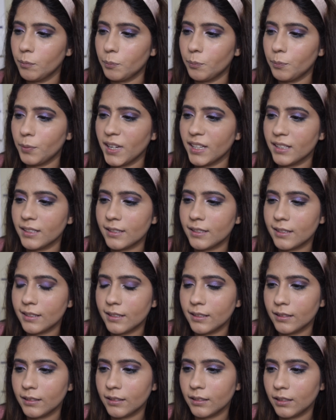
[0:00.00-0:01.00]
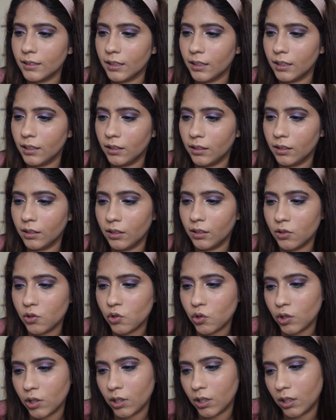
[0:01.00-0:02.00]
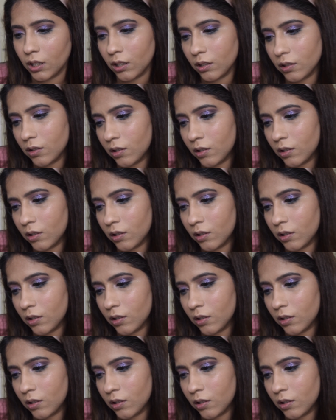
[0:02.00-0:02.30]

pencil in the shade